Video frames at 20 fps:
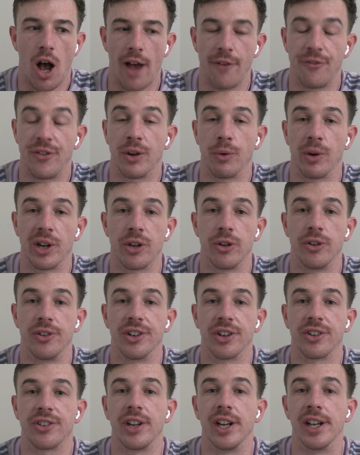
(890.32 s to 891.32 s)
think we could
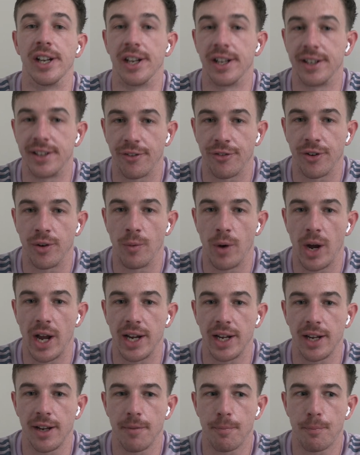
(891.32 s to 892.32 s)
succeed in a different
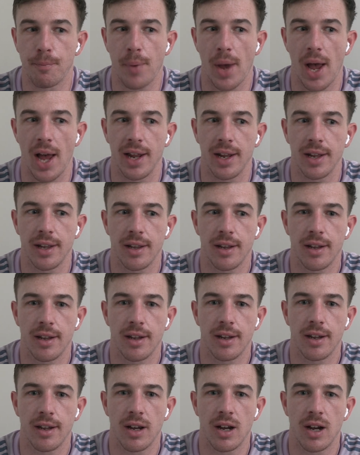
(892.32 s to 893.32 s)
way, but
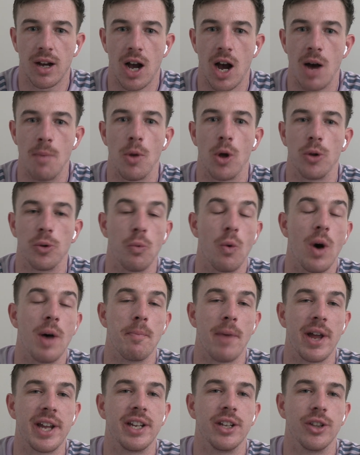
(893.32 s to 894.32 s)
I'm not the one
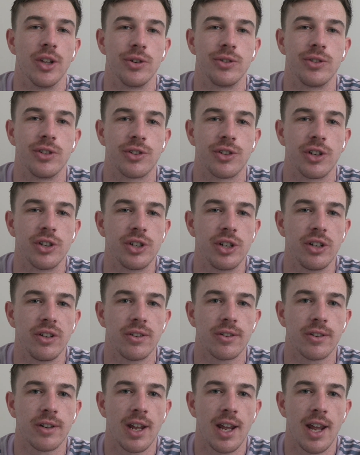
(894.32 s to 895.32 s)
making those
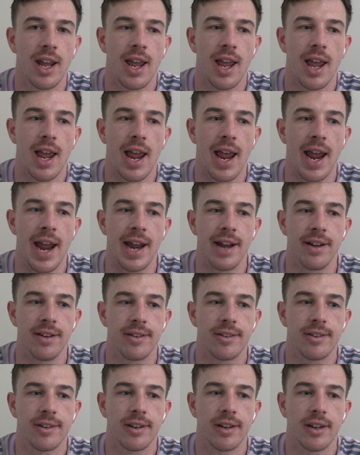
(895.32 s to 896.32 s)
decisions.
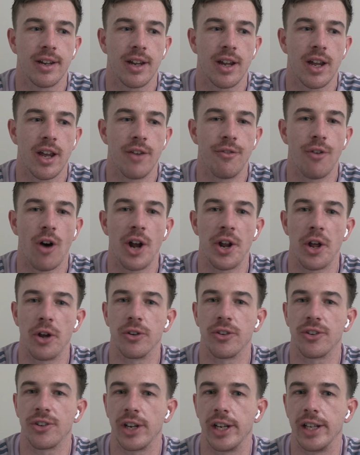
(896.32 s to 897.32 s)
And if I
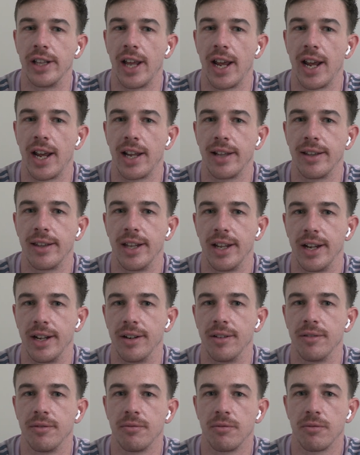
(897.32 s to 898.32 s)
don't see that,
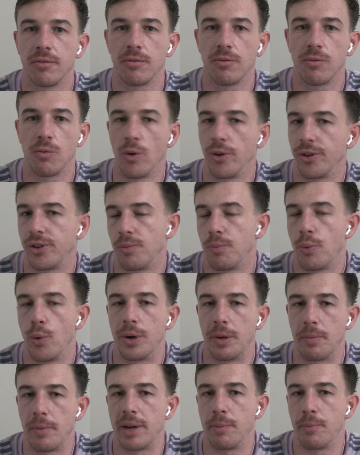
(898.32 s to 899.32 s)
then what's the
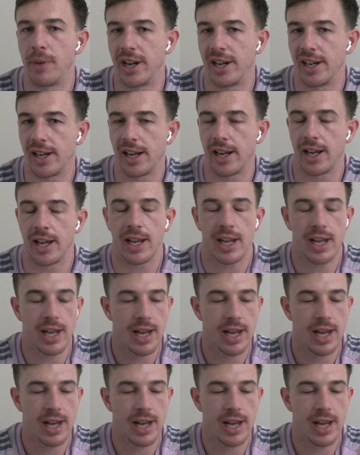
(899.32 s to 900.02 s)
point of me being here?